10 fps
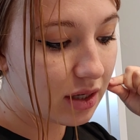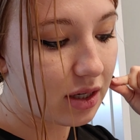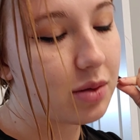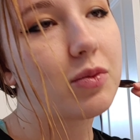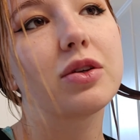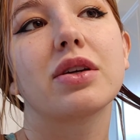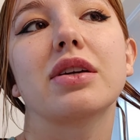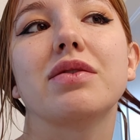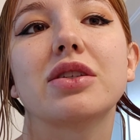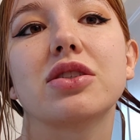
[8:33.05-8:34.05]
And I'm
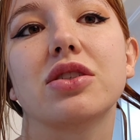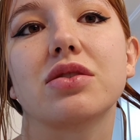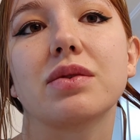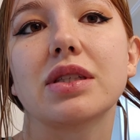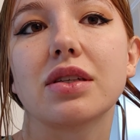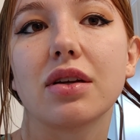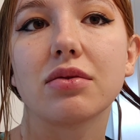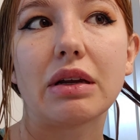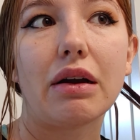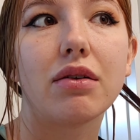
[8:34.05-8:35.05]
wondering if I should just rinse it
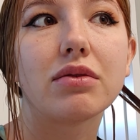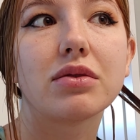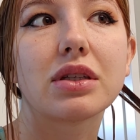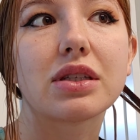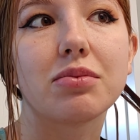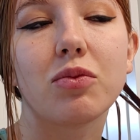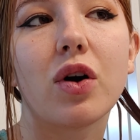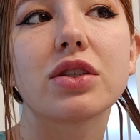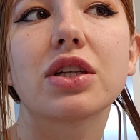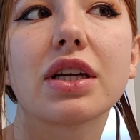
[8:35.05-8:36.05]
out now, because I'm
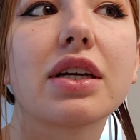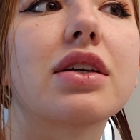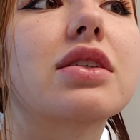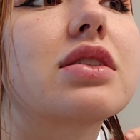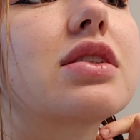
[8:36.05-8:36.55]
watching it and